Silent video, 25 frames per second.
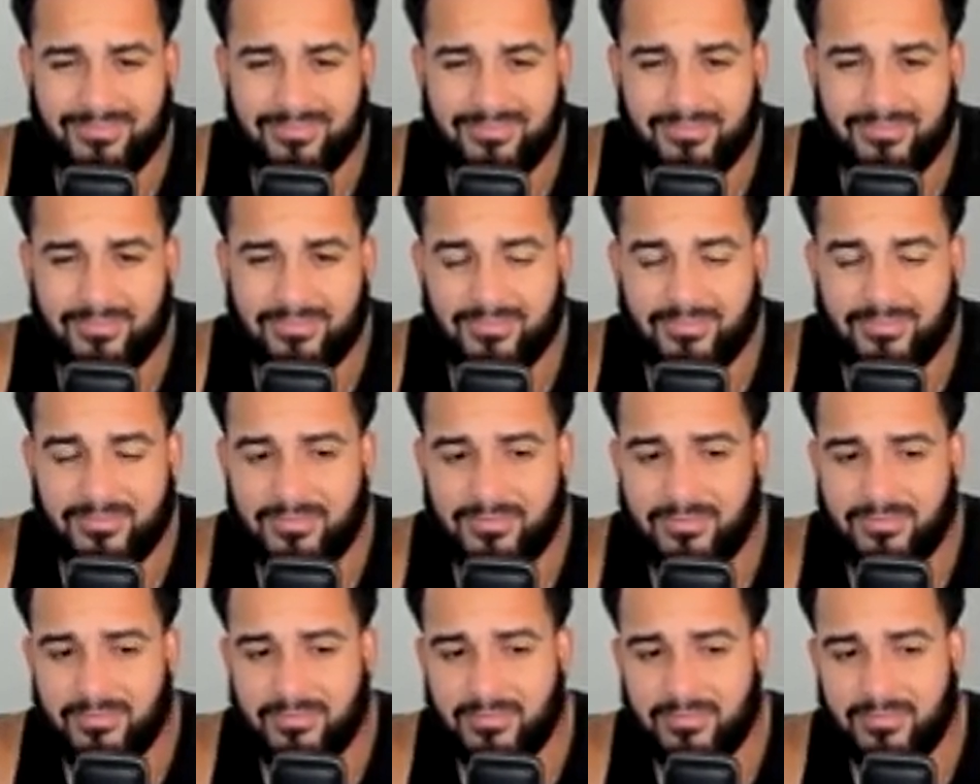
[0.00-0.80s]

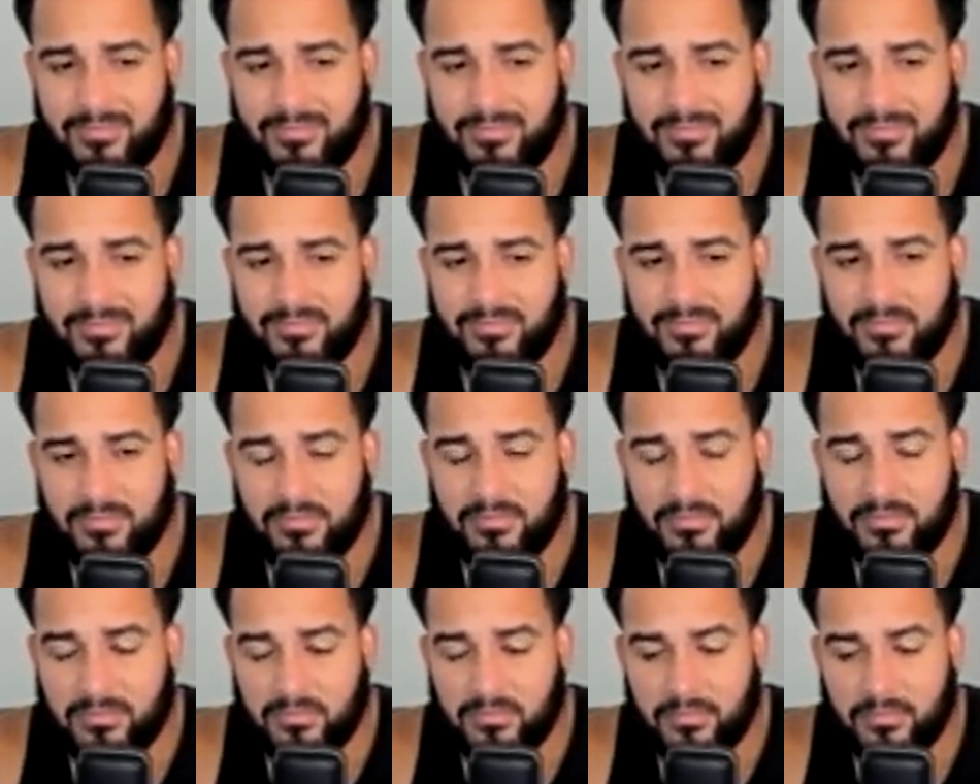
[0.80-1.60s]

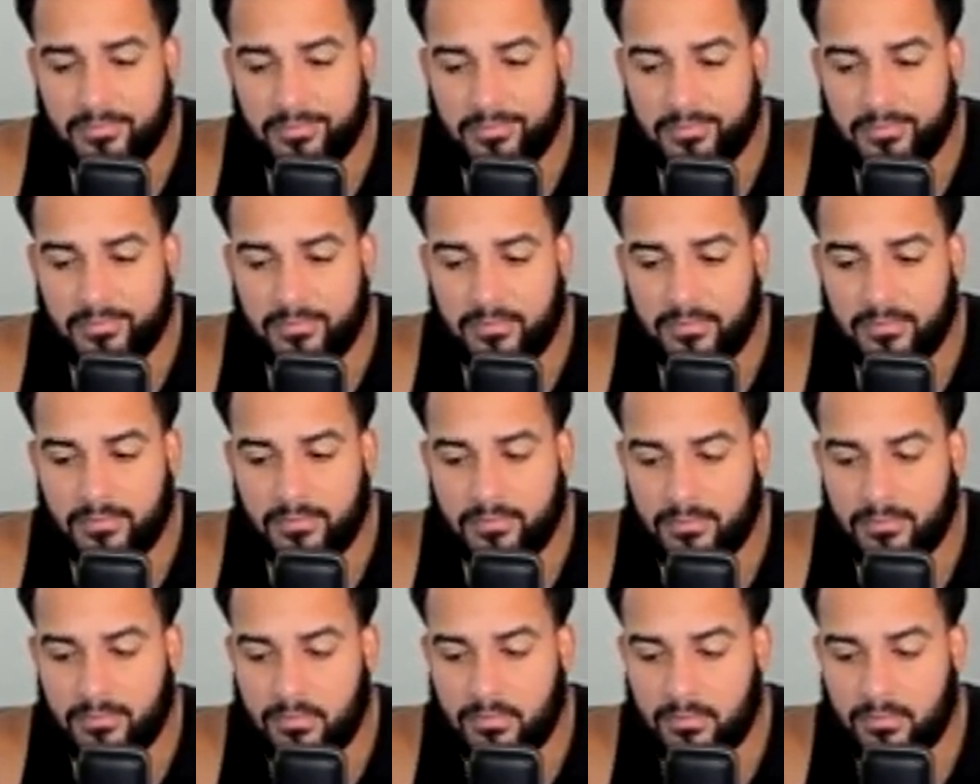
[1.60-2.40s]

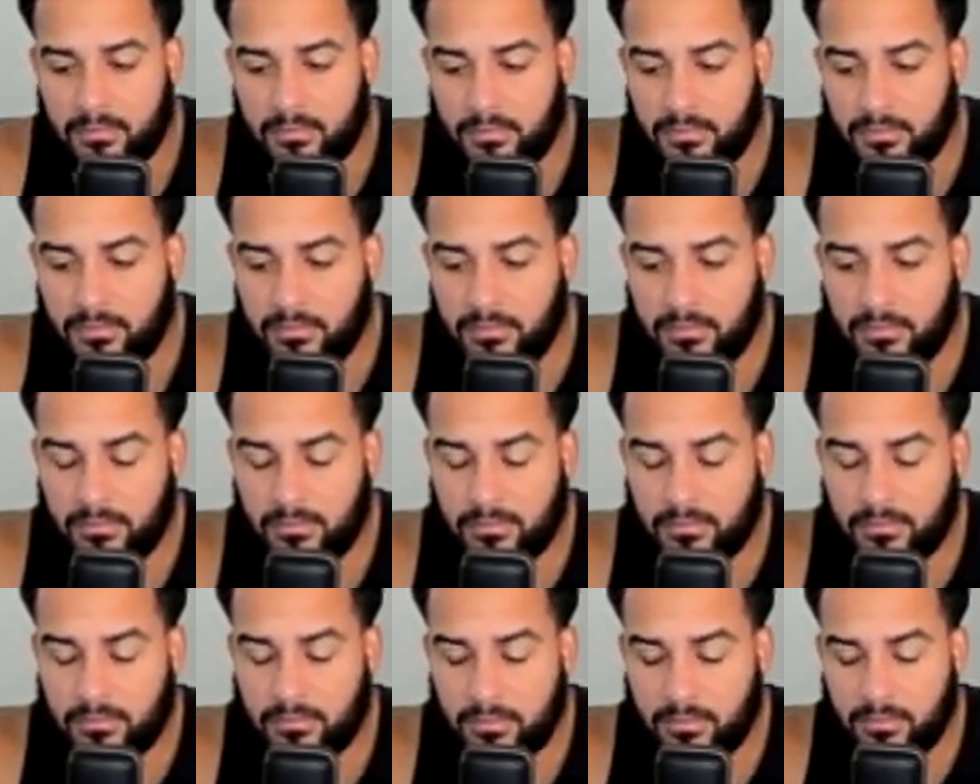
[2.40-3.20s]

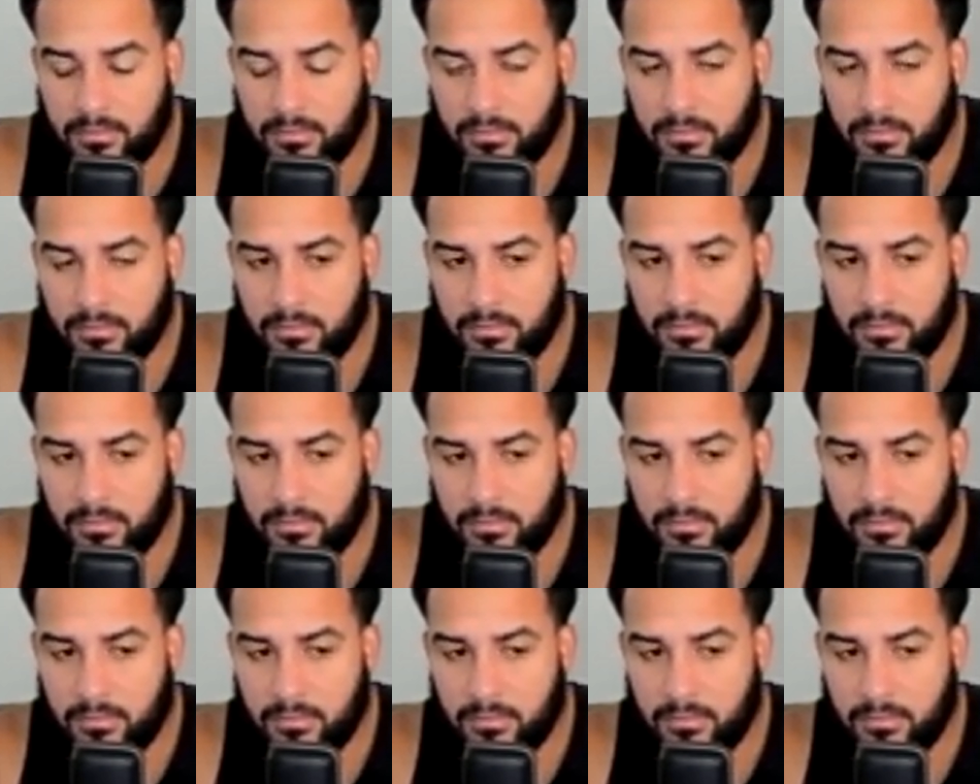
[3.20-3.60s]
This person isn't speaking.